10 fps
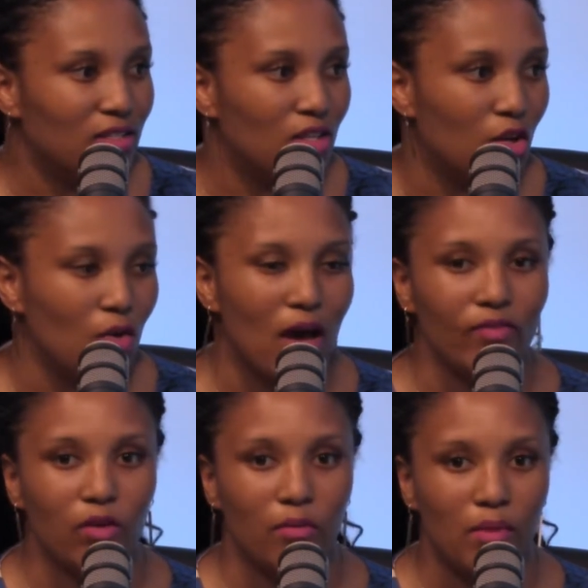You know, you have
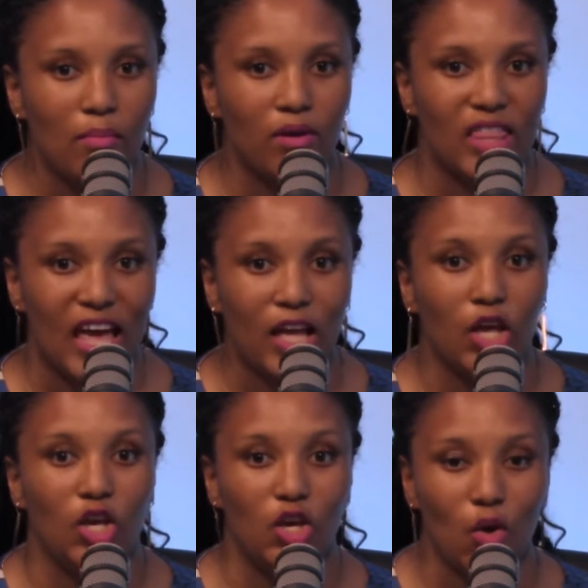to remember that
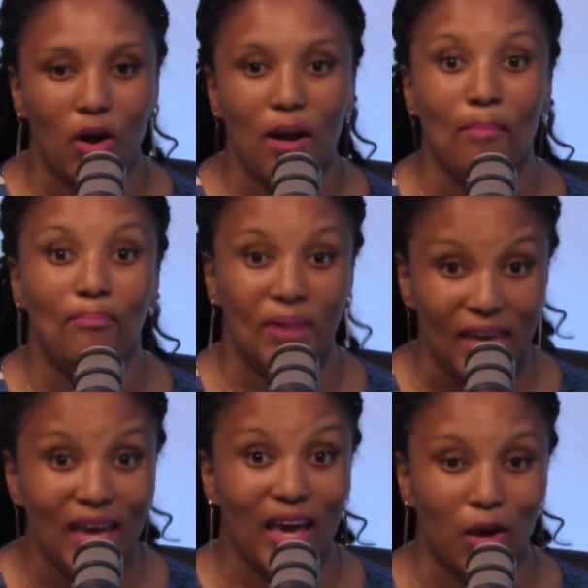your
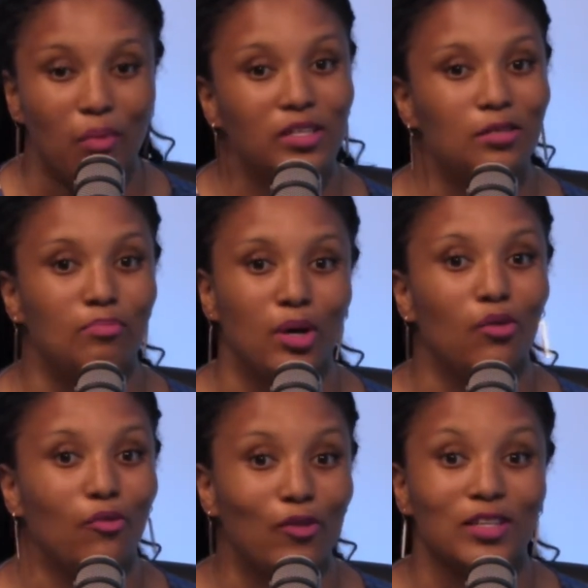being was
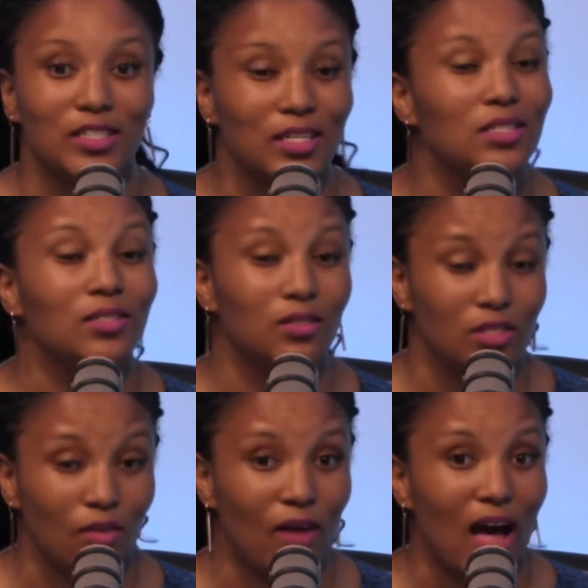built for
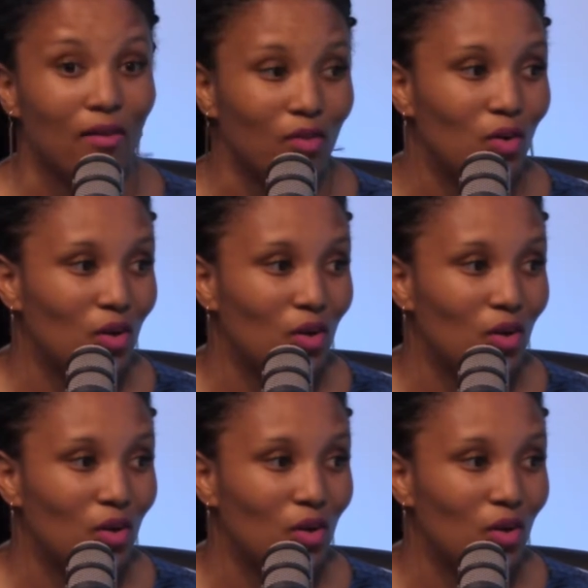survival.